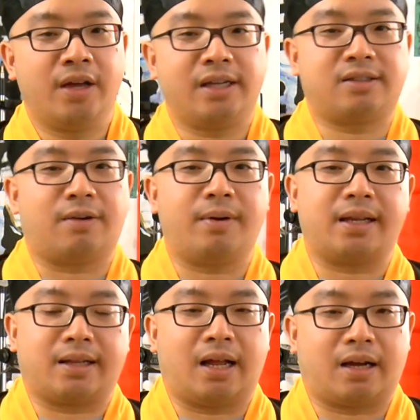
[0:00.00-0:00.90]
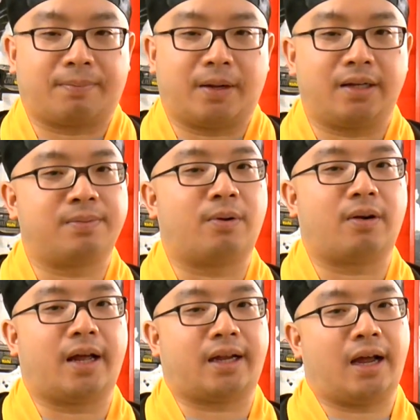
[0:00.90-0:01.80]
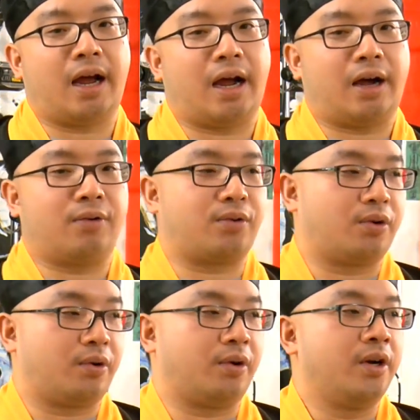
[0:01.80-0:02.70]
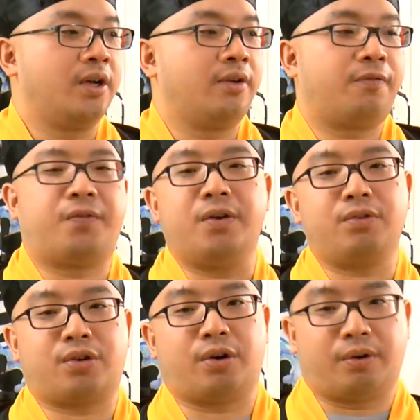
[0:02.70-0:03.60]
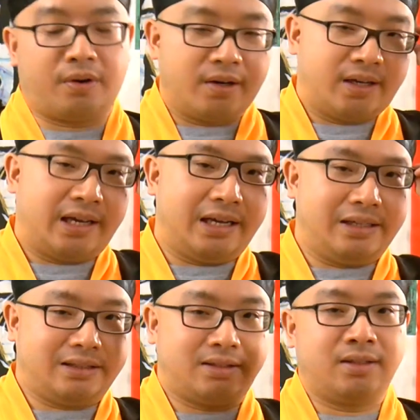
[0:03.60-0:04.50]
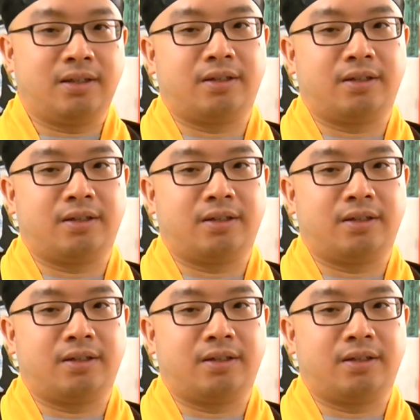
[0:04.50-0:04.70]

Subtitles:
It's not really luck, but it's more like how your future is,